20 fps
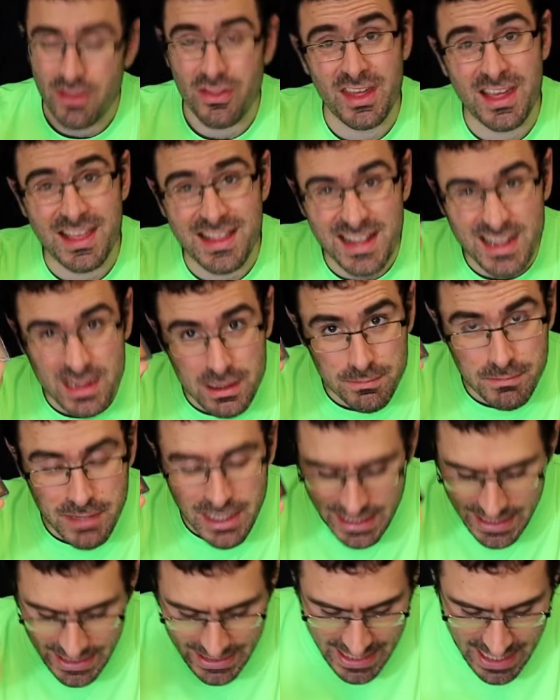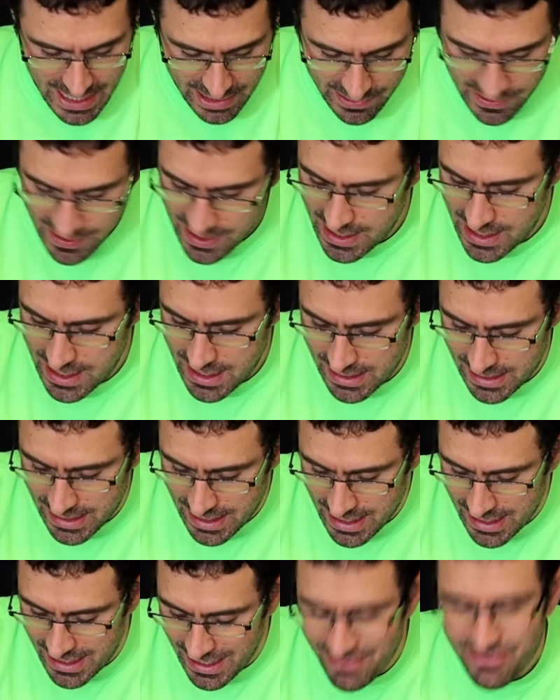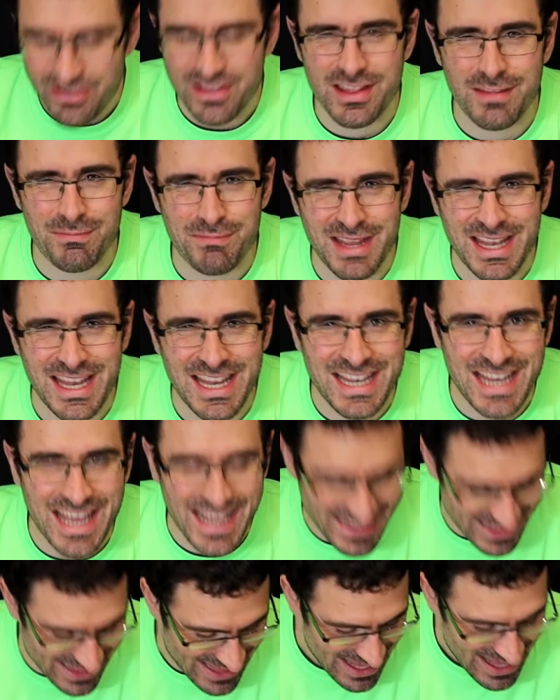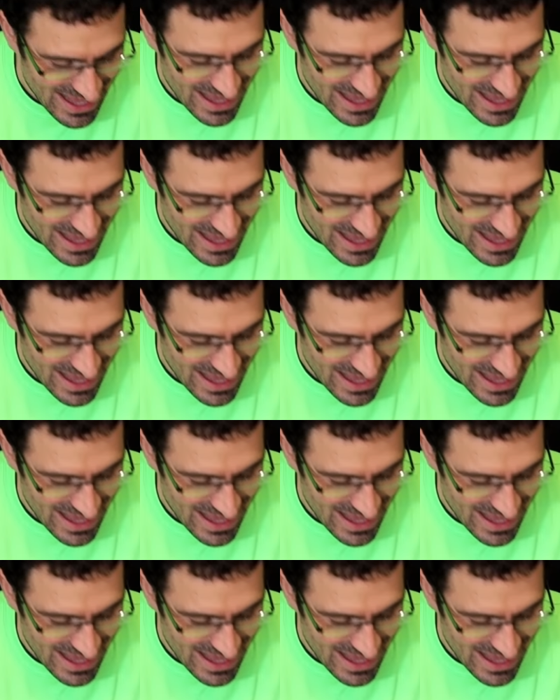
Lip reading: of these little mini decks here. And each of the mini decks,